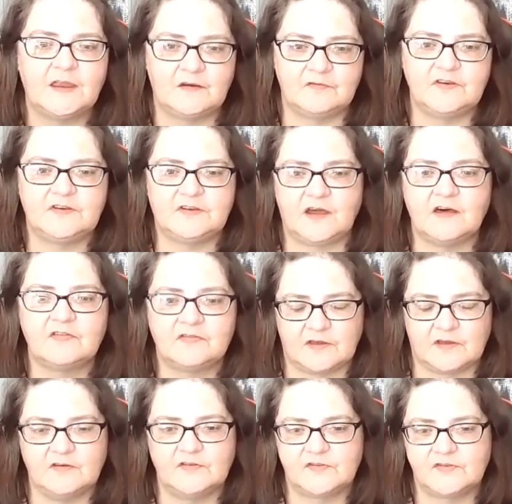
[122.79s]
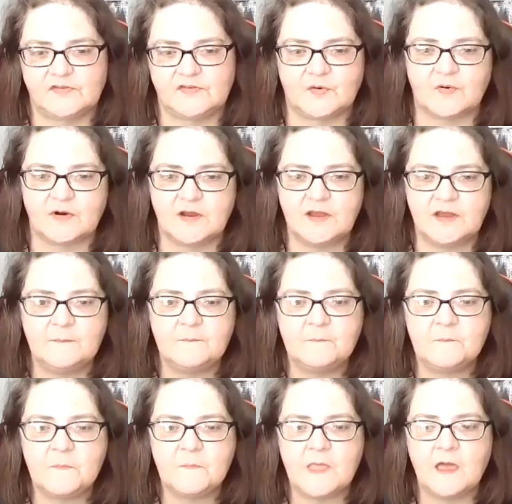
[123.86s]
and every death tells a story.
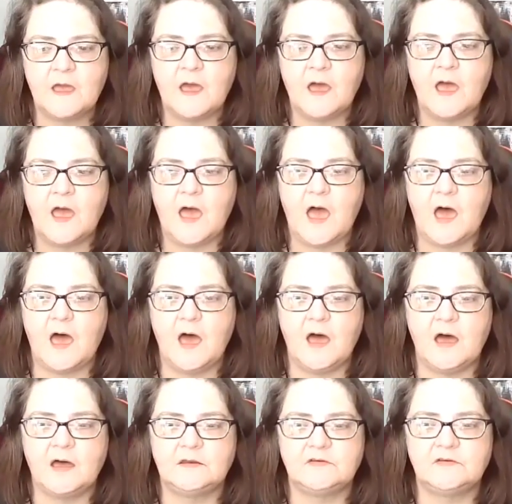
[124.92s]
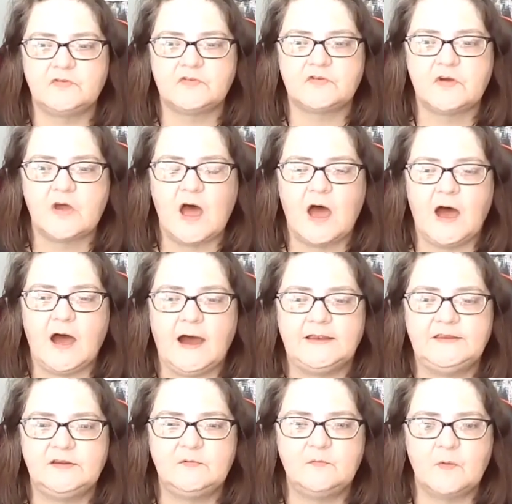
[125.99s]
And
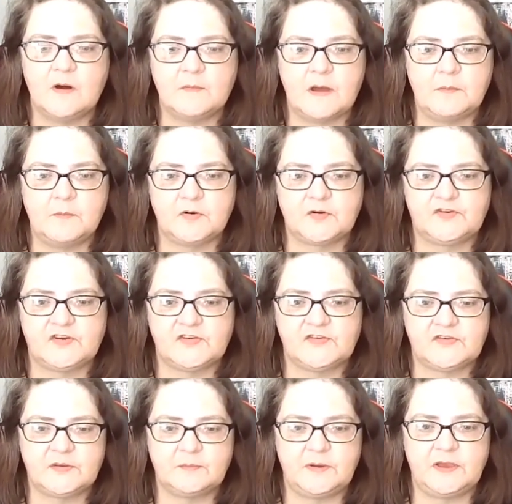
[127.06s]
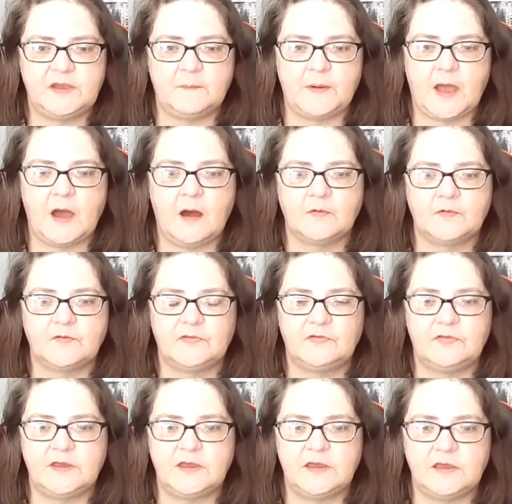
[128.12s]
I didn't want my book just to be about
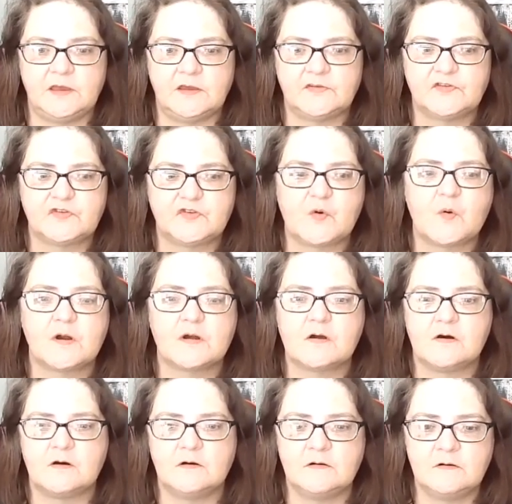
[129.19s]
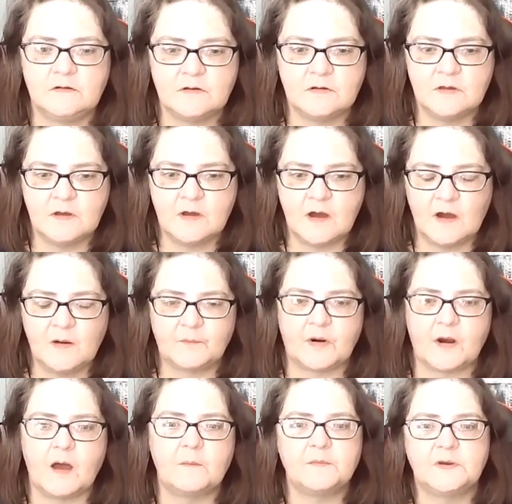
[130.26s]
the historical
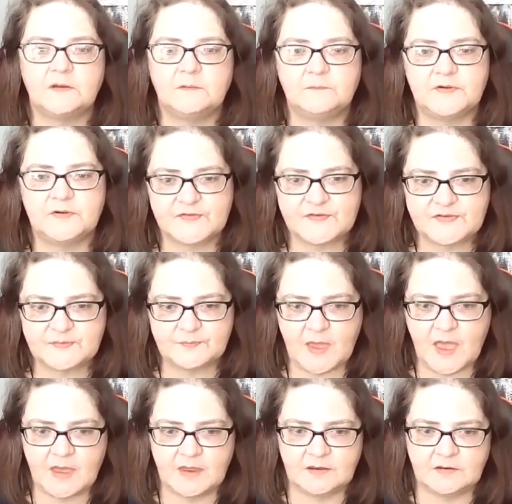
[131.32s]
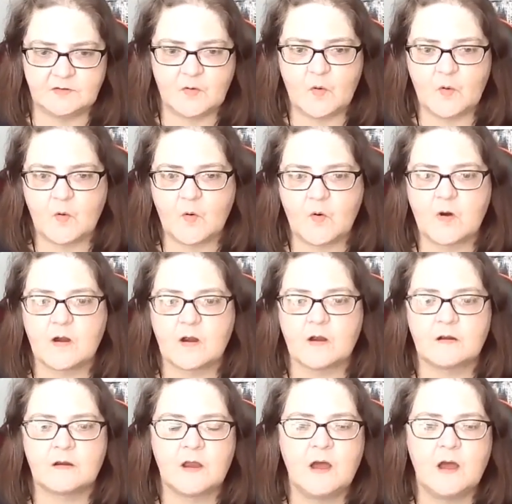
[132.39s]
prominent businessmen,
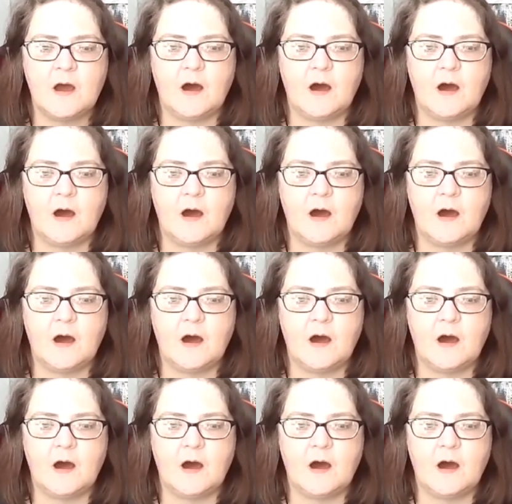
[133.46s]
or